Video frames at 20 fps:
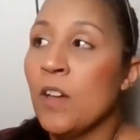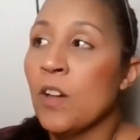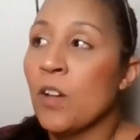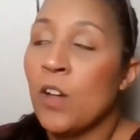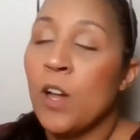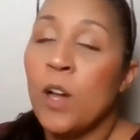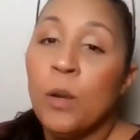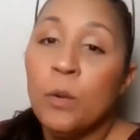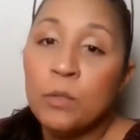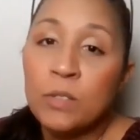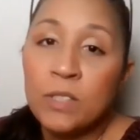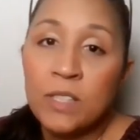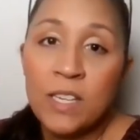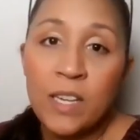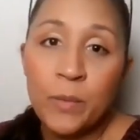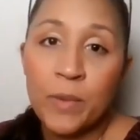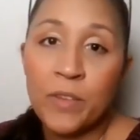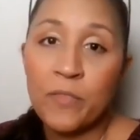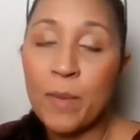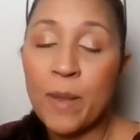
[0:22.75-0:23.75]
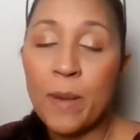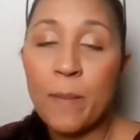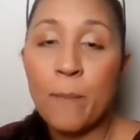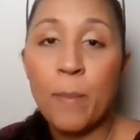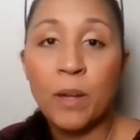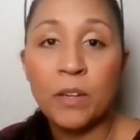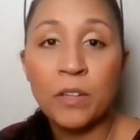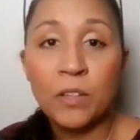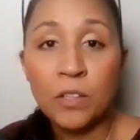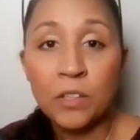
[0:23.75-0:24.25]
cozy, we've been
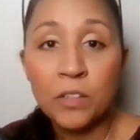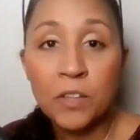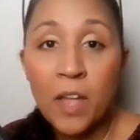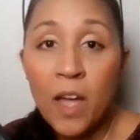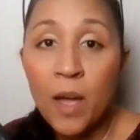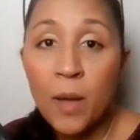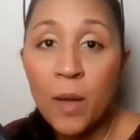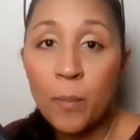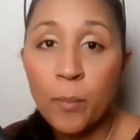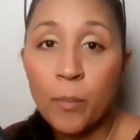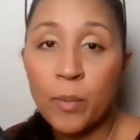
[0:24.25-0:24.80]
bundled up,